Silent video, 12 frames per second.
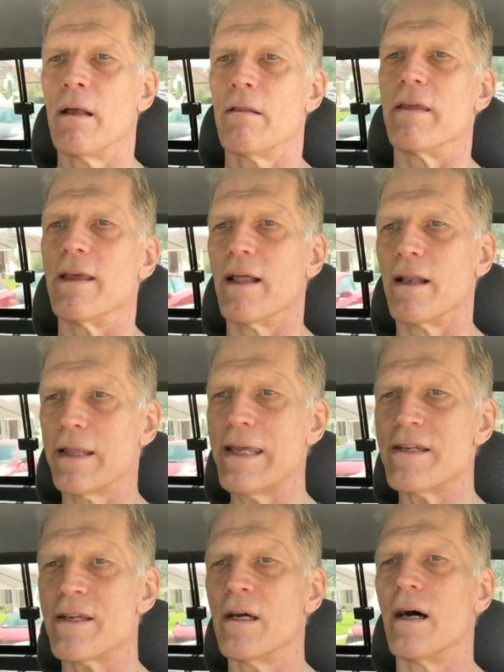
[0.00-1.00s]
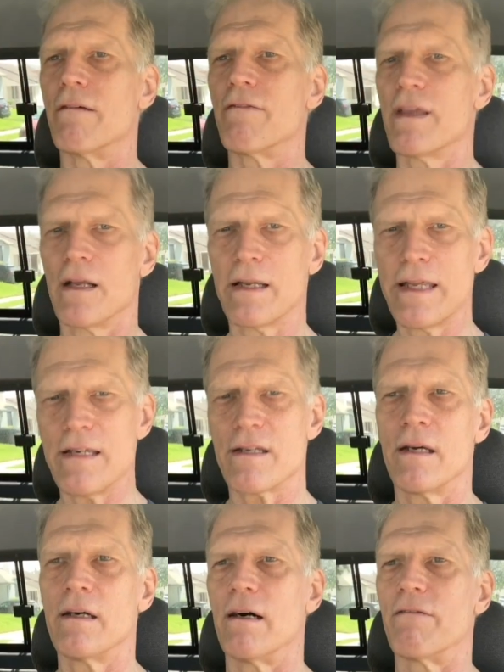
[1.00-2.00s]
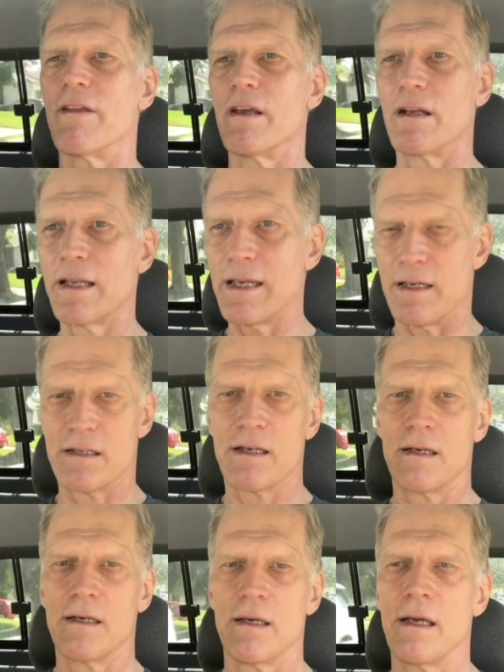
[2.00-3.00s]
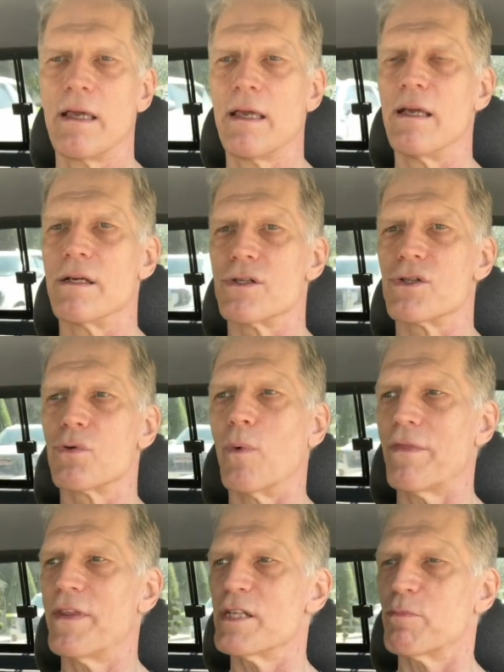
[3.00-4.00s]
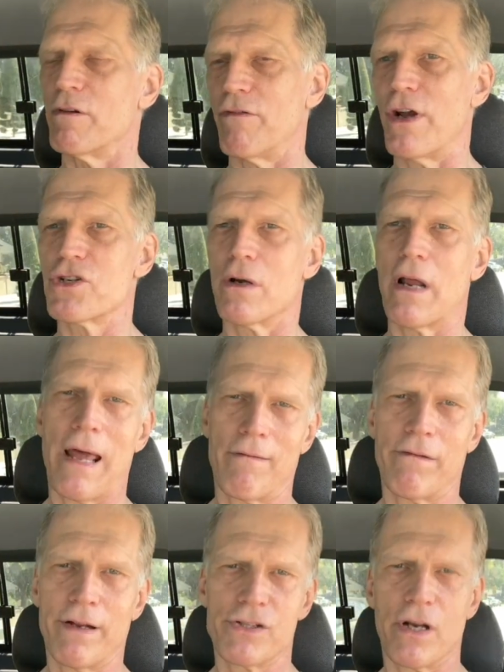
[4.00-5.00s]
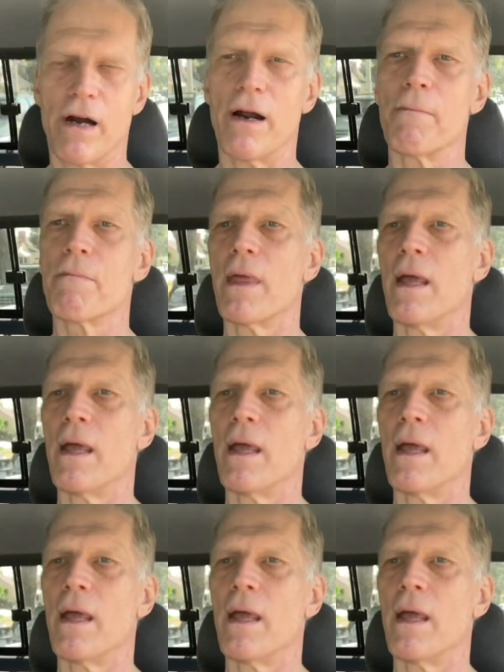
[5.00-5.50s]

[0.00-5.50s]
The elite of the elite of the elite is what these professional athletes are.